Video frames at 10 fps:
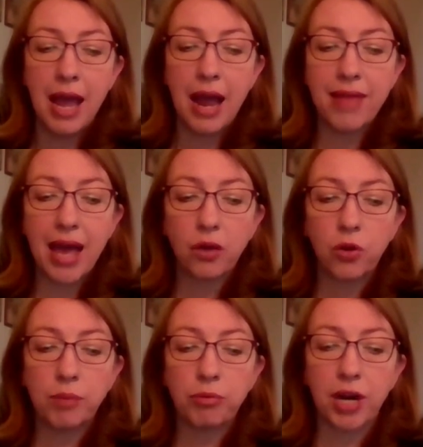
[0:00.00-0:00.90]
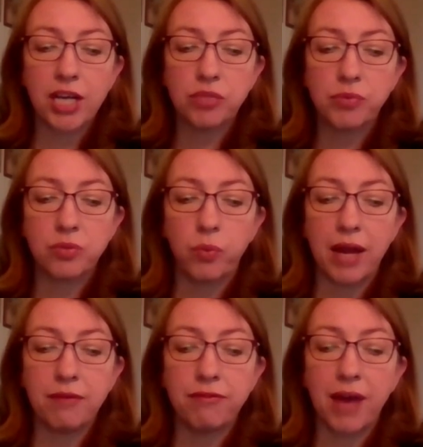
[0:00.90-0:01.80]
And that chord progression was
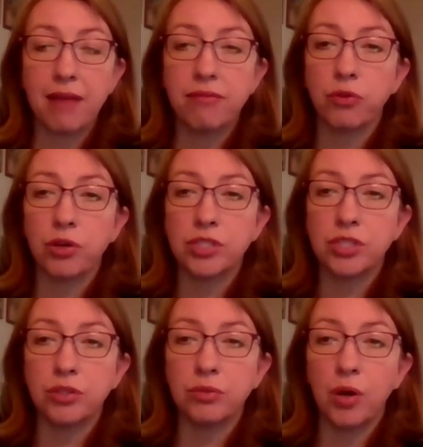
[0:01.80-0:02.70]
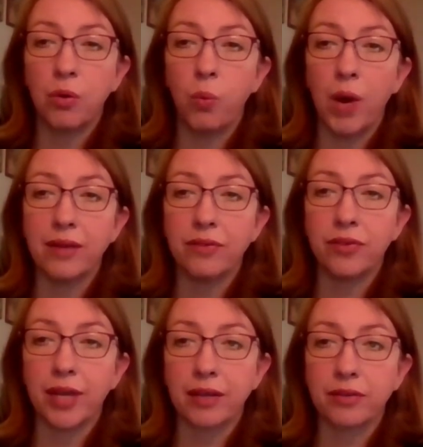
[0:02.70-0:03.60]
1, 5, 4, 2, 1,
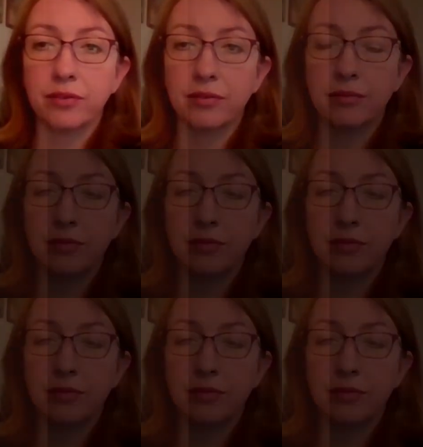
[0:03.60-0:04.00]
6.